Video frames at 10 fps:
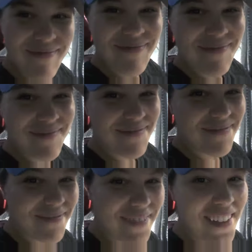Where are we?
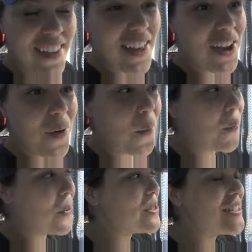
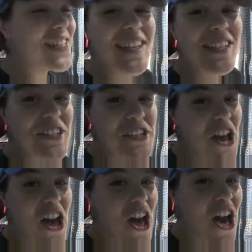Almost in
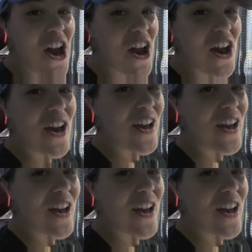Incheon. We're